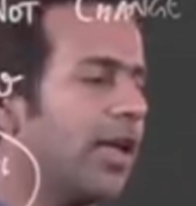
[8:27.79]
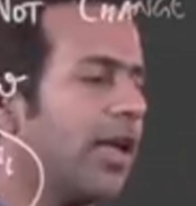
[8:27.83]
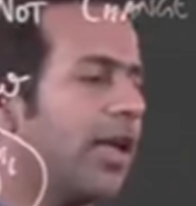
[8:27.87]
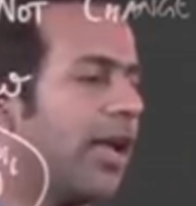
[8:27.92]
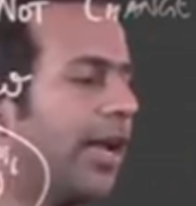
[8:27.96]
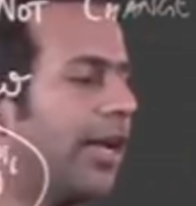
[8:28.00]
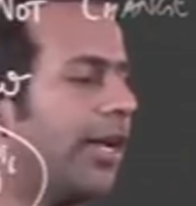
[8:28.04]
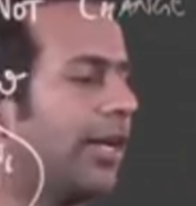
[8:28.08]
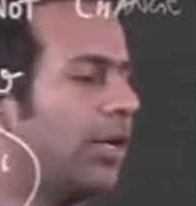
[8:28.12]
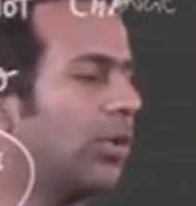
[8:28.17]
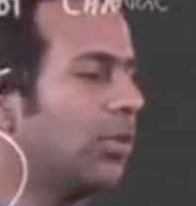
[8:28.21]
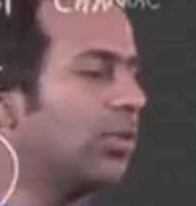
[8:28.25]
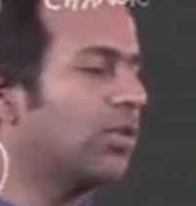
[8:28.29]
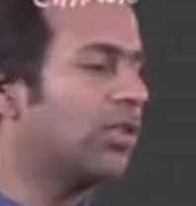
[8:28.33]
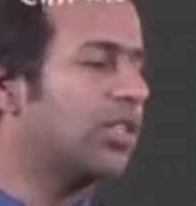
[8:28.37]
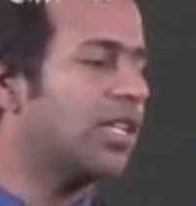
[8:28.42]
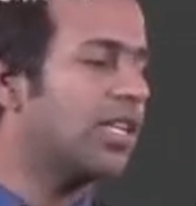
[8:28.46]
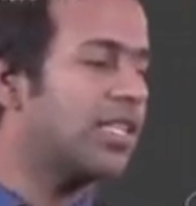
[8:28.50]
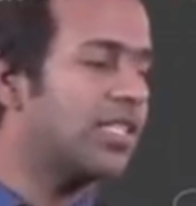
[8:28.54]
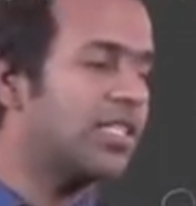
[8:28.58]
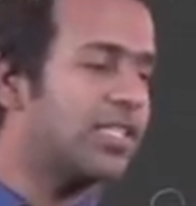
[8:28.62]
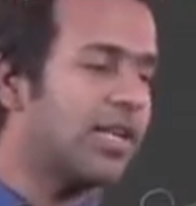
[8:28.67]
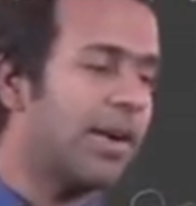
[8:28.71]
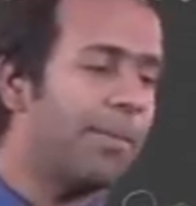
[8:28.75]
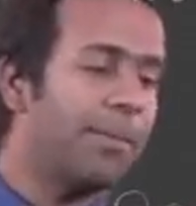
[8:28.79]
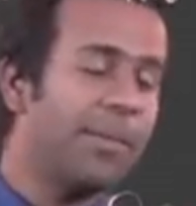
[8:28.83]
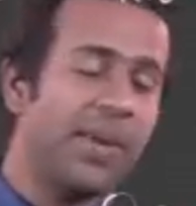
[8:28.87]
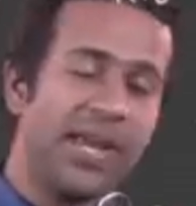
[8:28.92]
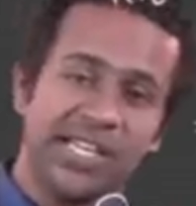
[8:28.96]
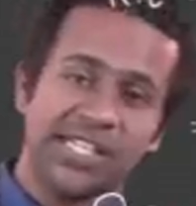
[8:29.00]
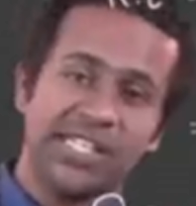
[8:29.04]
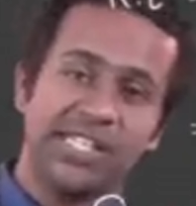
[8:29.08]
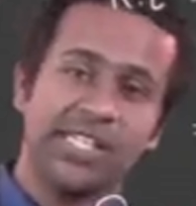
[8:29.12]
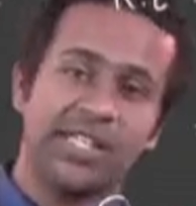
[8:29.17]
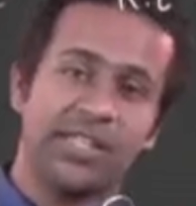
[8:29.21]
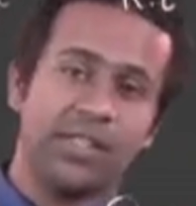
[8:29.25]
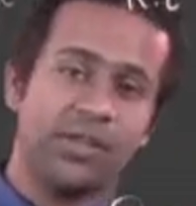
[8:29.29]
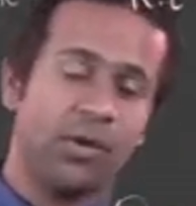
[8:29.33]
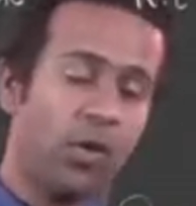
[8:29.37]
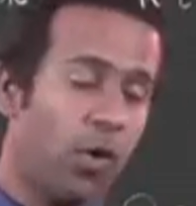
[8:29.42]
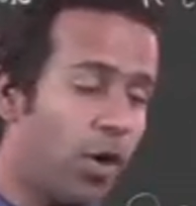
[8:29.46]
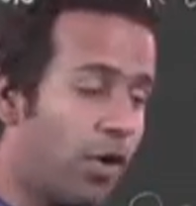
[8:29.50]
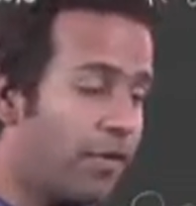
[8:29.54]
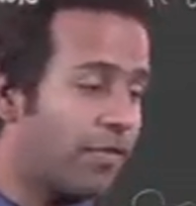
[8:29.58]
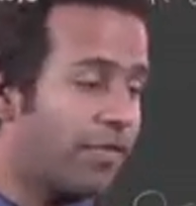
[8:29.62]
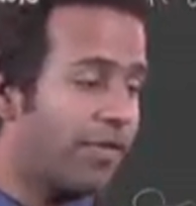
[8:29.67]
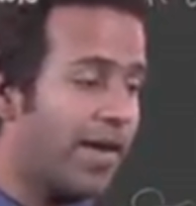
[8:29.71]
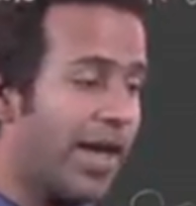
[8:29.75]
into the summation
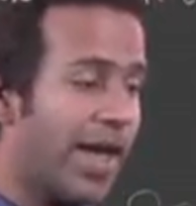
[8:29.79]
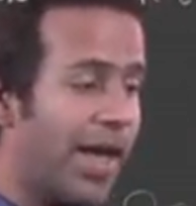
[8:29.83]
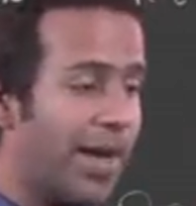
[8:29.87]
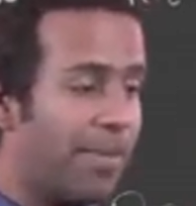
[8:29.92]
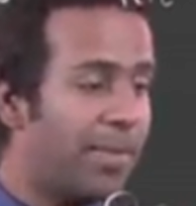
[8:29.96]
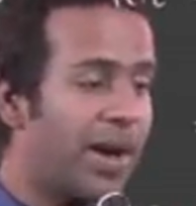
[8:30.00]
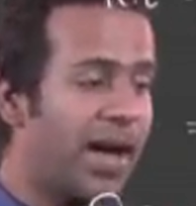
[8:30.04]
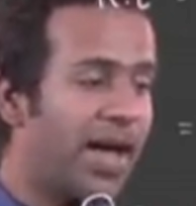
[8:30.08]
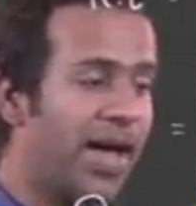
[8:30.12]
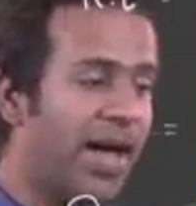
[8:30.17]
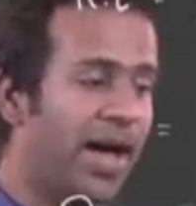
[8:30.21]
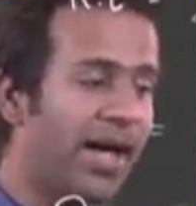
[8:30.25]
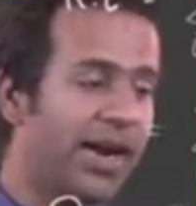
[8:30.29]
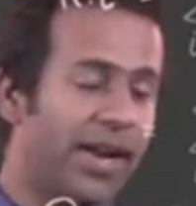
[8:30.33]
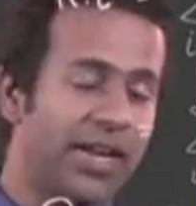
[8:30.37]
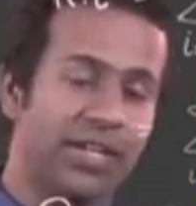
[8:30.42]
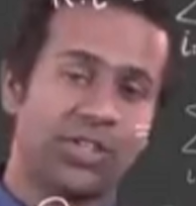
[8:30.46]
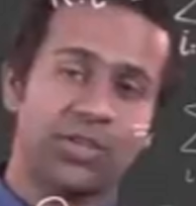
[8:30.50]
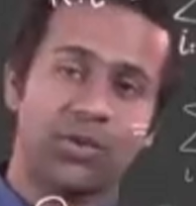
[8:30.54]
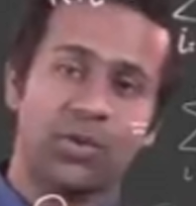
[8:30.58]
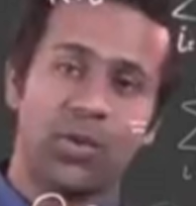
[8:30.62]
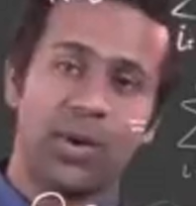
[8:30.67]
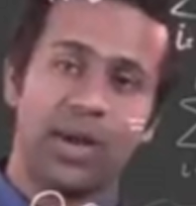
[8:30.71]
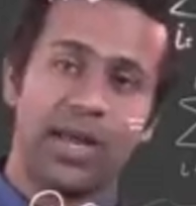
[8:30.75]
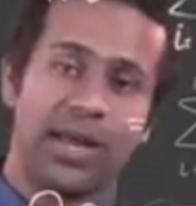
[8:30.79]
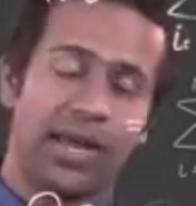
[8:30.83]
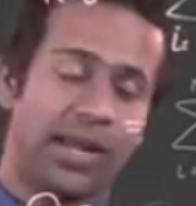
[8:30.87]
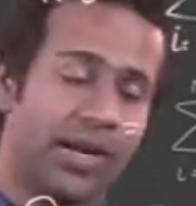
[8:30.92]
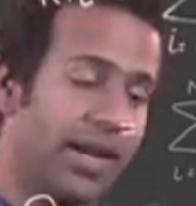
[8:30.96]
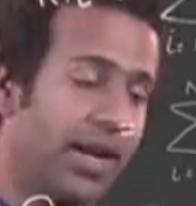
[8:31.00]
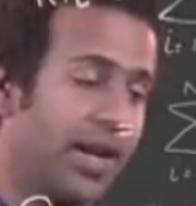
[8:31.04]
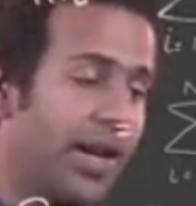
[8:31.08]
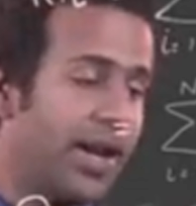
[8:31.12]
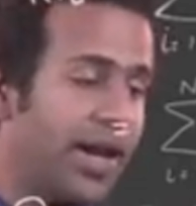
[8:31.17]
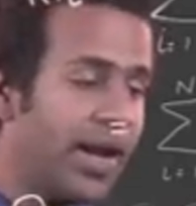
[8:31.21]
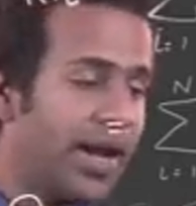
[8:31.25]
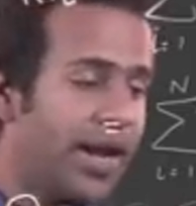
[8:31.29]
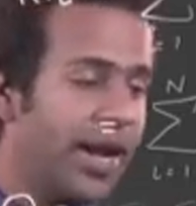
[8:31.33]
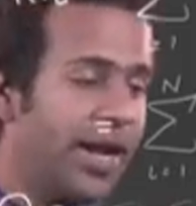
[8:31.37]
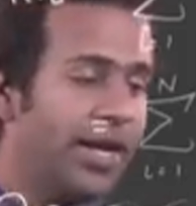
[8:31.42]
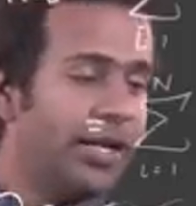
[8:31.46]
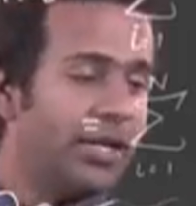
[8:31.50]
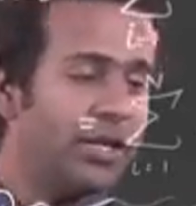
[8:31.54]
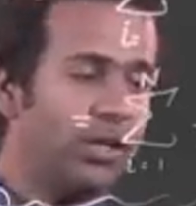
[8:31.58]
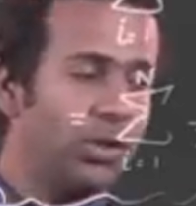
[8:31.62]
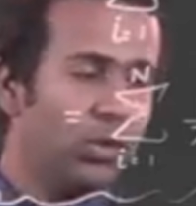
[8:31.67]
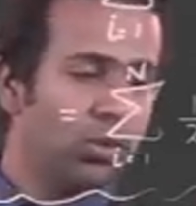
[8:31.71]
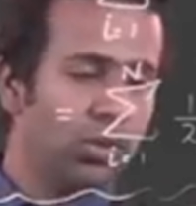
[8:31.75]
of mi square
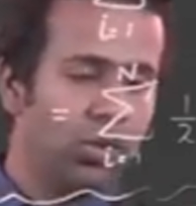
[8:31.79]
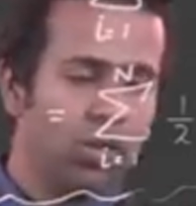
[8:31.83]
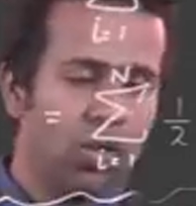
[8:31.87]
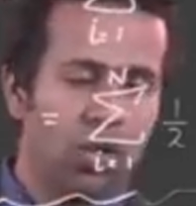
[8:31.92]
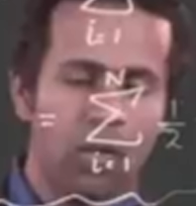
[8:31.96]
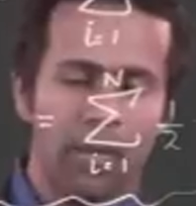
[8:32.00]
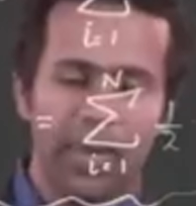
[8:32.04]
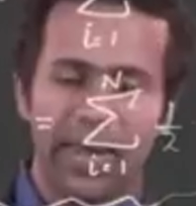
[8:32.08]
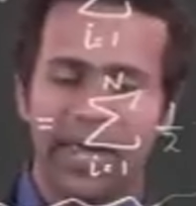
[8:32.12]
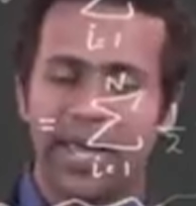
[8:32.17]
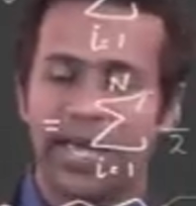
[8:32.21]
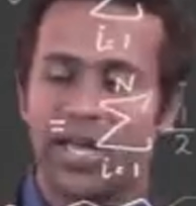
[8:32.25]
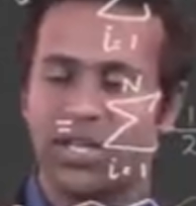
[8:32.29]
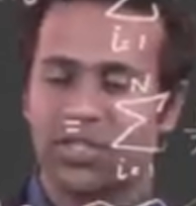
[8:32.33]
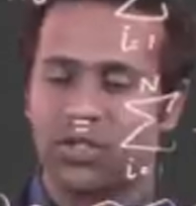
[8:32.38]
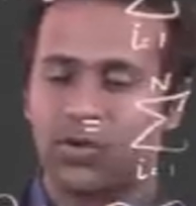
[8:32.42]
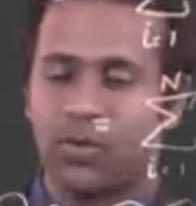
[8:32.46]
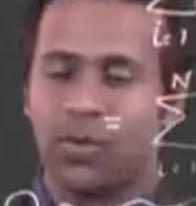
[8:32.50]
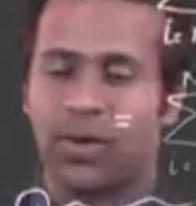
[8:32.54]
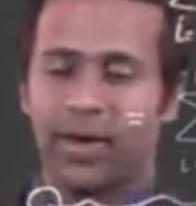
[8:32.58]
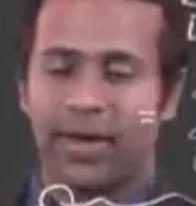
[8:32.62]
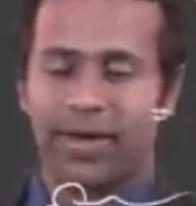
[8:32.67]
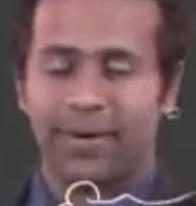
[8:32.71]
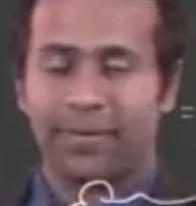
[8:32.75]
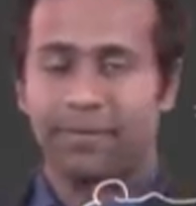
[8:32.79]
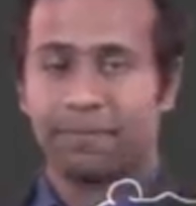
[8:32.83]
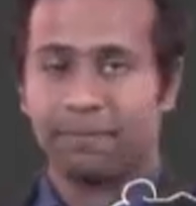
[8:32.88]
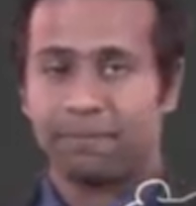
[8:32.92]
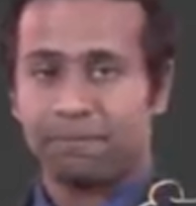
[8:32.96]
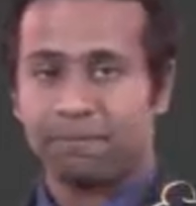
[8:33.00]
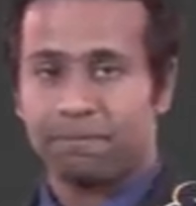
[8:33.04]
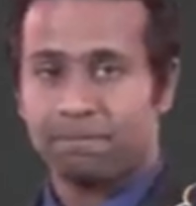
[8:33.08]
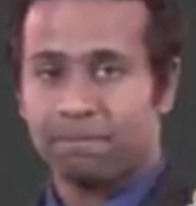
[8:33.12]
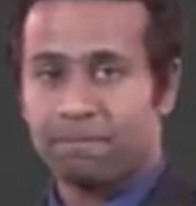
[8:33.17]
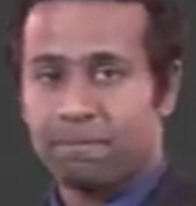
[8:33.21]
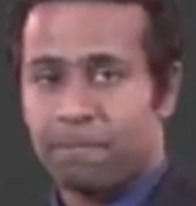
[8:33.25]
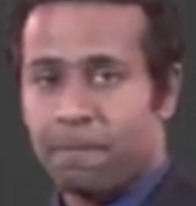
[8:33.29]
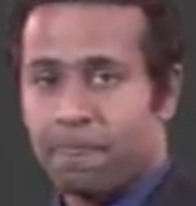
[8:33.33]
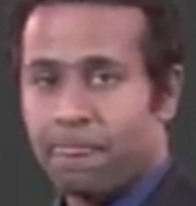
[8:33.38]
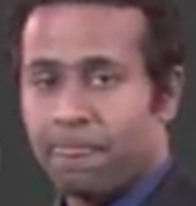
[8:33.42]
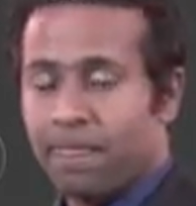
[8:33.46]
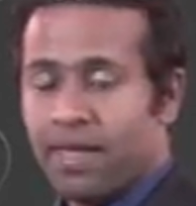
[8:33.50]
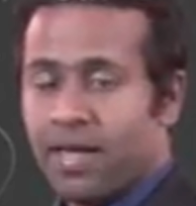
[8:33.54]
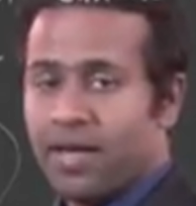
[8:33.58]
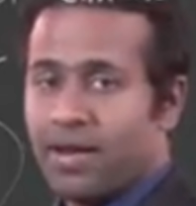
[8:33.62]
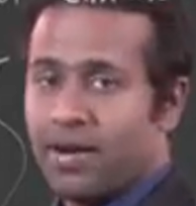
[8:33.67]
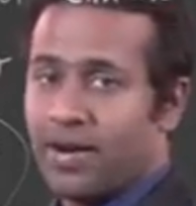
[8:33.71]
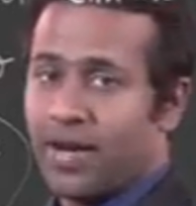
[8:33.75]
into omega square,
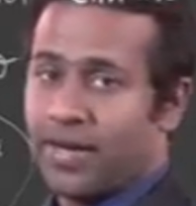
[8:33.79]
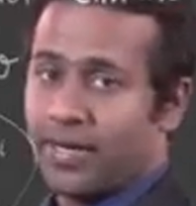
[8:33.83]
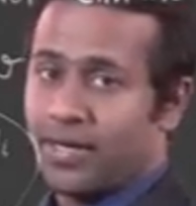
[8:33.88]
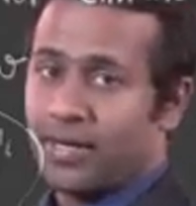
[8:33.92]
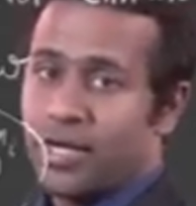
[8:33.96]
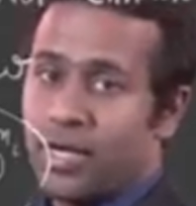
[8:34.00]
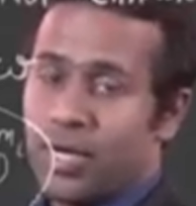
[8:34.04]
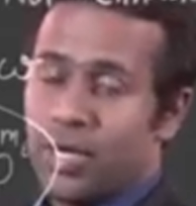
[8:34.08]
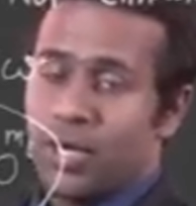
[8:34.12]
right?